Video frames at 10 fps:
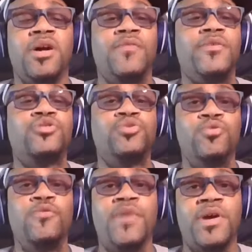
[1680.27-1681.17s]
of a
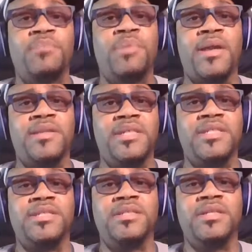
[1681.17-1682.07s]
true fucking
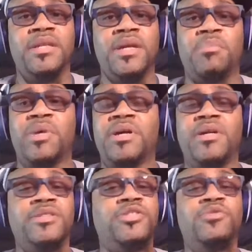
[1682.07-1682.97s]
politician,
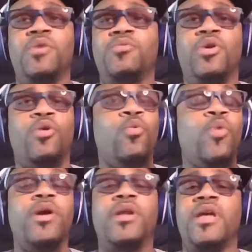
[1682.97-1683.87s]
because you don't know
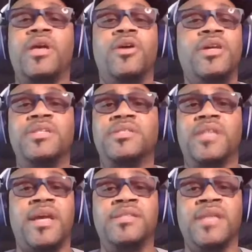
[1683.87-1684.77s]
where the hell he
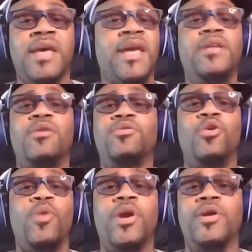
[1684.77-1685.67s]
stands. He don't
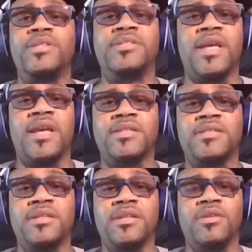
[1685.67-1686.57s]
know where he
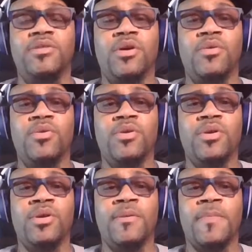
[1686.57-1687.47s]
stands. You know,
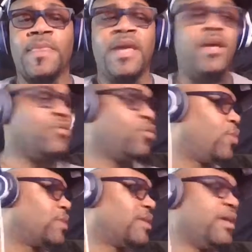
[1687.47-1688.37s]
he don't know
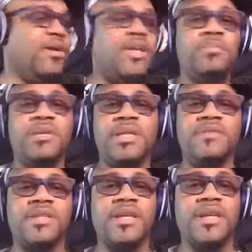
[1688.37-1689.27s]
what the hell he
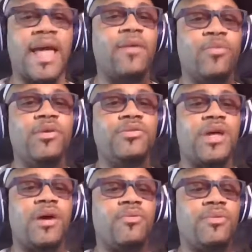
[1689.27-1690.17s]
believes in. Like, real
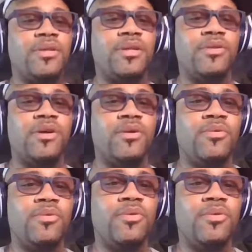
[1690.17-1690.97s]
talk, you know,